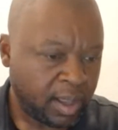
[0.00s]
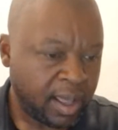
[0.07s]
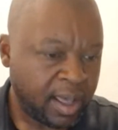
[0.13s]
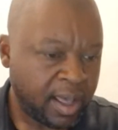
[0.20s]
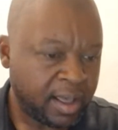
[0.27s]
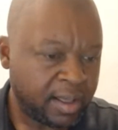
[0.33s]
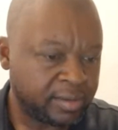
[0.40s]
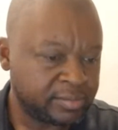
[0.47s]

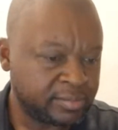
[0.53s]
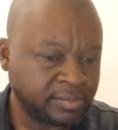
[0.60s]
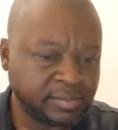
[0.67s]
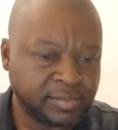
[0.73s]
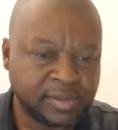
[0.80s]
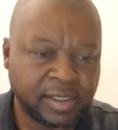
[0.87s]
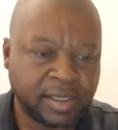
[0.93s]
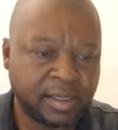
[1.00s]

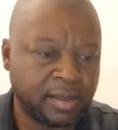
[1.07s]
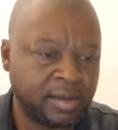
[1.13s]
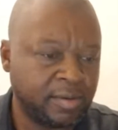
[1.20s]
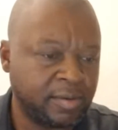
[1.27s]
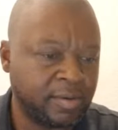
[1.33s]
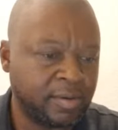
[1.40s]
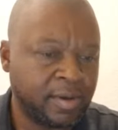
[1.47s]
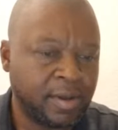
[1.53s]

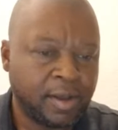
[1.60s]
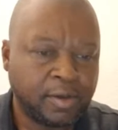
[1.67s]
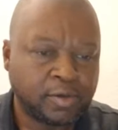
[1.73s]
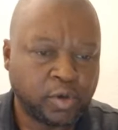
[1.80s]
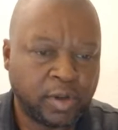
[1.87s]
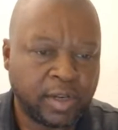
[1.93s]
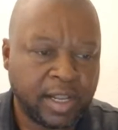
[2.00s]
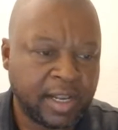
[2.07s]

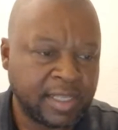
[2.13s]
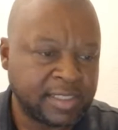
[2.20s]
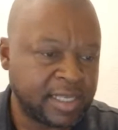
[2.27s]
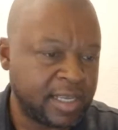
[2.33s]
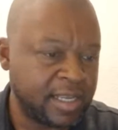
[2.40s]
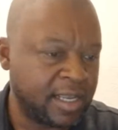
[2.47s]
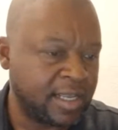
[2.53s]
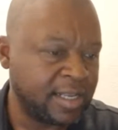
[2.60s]
So let's
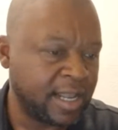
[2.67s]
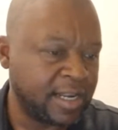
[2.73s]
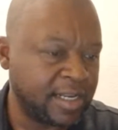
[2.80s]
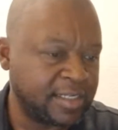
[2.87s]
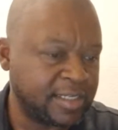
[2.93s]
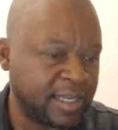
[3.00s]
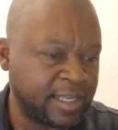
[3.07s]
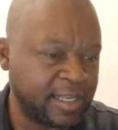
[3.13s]
say
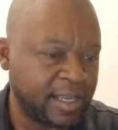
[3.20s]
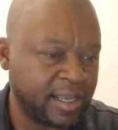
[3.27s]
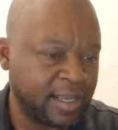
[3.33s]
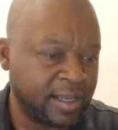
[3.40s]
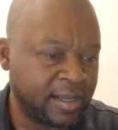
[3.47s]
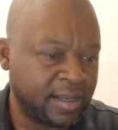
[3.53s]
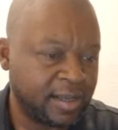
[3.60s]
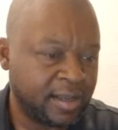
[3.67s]
Nyanete here.
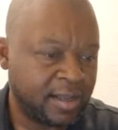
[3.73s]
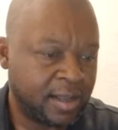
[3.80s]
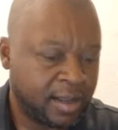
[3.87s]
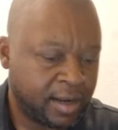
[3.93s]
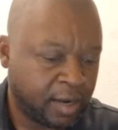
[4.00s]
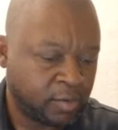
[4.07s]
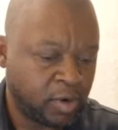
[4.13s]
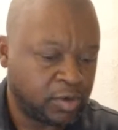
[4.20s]

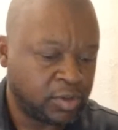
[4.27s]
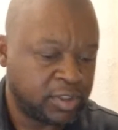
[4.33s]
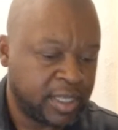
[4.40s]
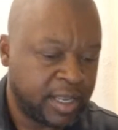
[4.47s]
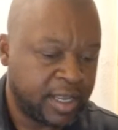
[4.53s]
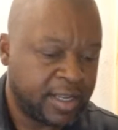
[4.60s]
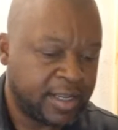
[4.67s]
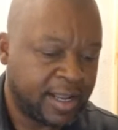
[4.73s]
I want to
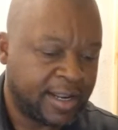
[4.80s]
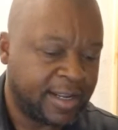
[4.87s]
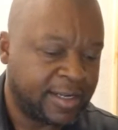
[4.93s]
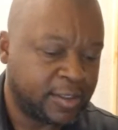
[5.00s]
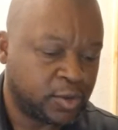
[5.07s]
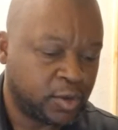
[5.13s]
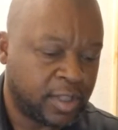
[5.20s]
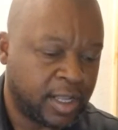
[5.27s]
say
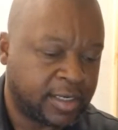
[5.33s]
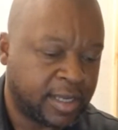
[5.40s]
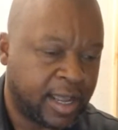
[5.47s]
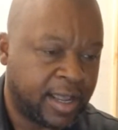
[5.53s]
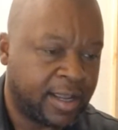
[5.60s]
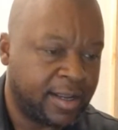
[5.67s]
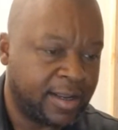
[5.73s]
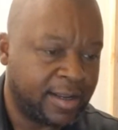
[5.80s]
Nyanete so that
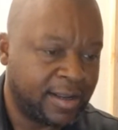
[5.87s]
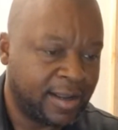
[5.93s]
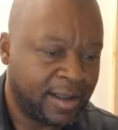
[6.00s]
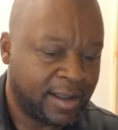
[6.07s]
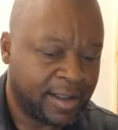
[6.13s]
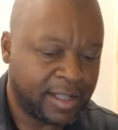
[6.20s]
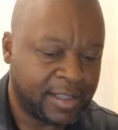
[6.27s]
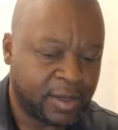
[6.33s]
I
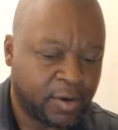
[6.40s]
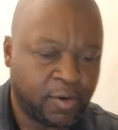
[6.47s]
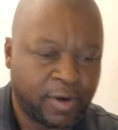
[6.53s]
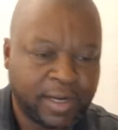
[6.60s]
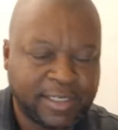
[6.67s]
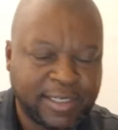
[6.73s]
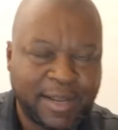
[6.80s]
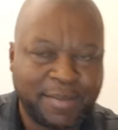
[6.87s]
get the
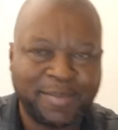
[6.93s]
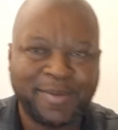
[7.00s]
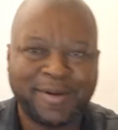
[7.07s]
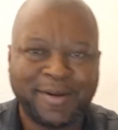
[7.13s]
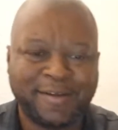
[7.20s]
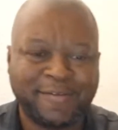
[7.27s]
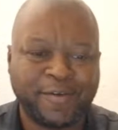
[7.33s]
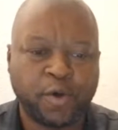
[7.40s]
correct name.
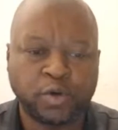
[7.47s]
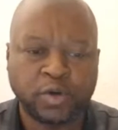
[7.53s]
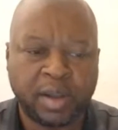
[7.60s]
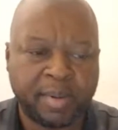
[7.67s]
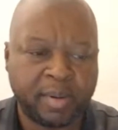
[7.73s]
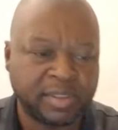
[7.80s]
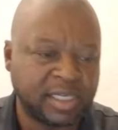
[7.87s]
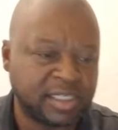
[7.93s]
If you go to
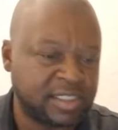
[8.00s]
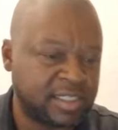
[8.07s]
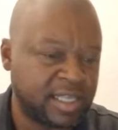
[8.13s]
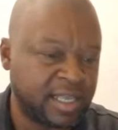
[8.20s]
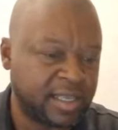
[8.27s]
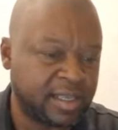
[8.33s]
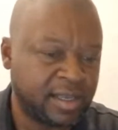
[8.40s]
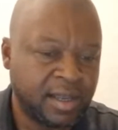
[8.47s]
Gambako, just
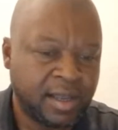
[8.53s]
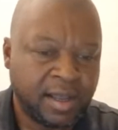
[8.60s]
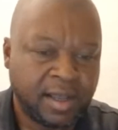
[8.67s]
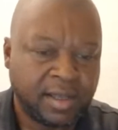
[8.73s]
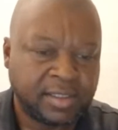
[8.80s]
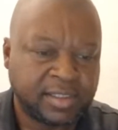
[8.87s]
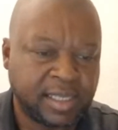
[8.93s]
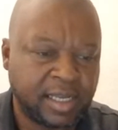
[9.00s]
say
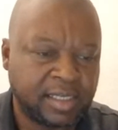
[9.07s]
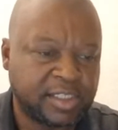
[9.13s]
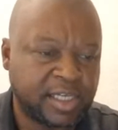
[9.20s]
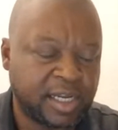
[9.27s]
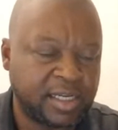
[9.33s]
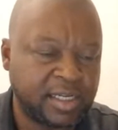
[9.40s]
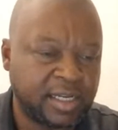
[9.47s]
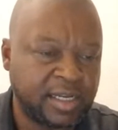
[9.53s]

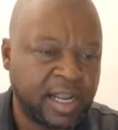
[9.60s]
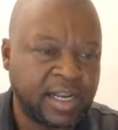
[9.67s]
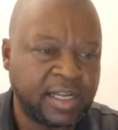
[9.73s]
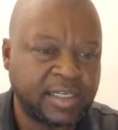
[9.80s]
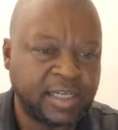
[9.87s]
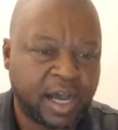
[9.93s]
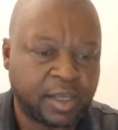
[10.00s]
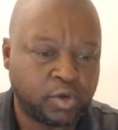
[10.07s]
check
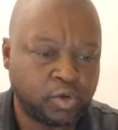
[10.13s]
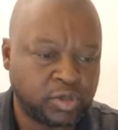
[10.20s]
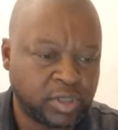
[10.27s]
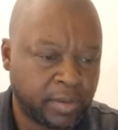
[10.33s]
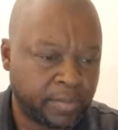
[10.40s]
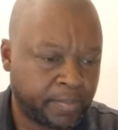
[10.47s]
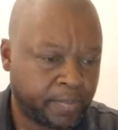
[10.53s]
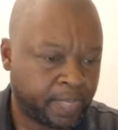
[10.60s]
Nyanete accuser.